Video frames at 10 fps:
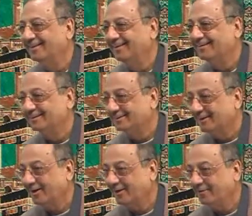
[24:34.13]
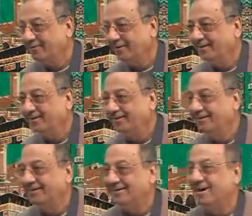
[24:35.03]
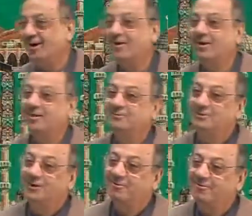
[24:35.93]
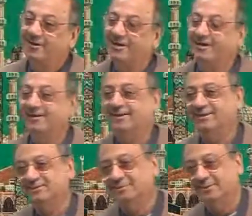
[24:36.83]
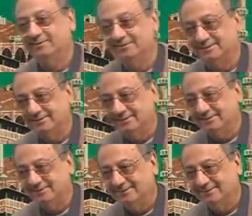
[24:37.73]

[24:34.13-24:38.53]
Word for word: Sister Arifah, now comes your final test, brothers and sisters.